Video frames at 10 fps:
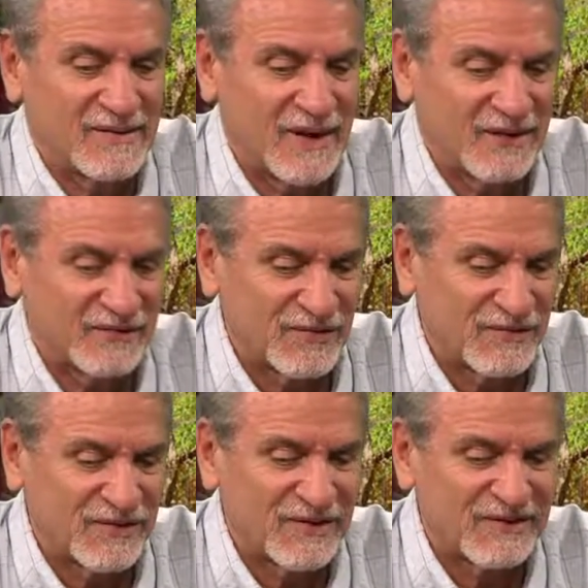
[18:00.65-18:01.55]
had a show
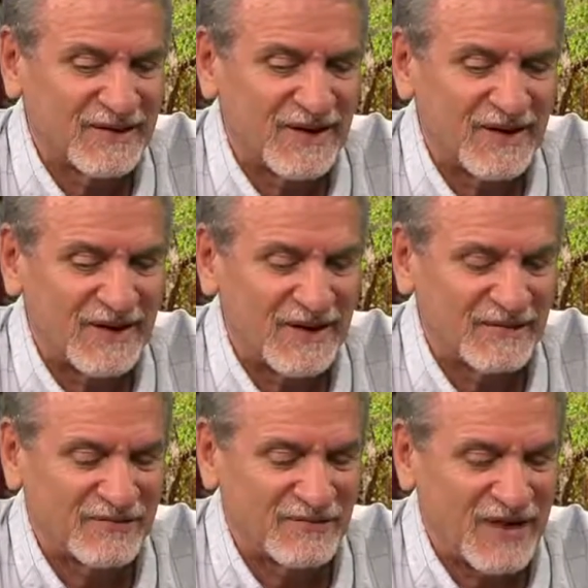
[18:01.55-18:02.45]
earlier today. I had
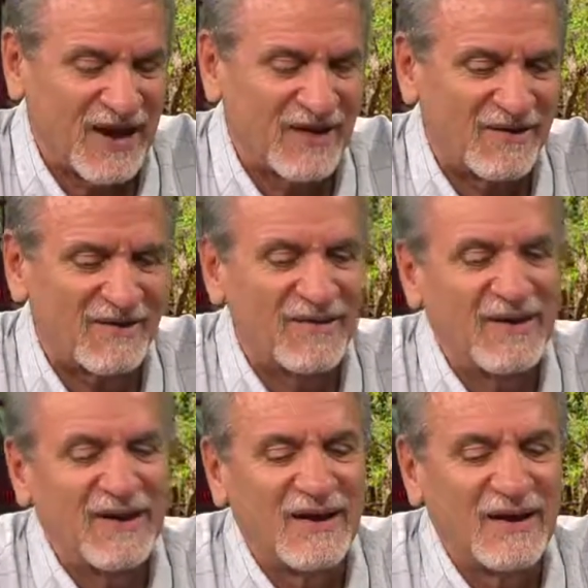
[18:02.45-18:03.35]
a show now.
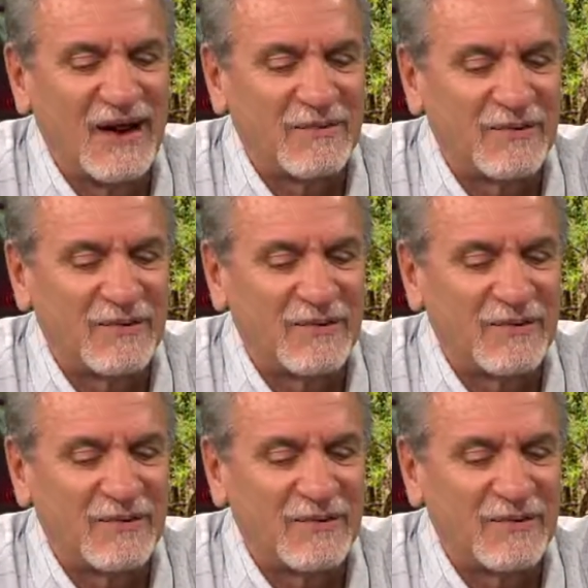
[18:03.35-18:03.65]
I'm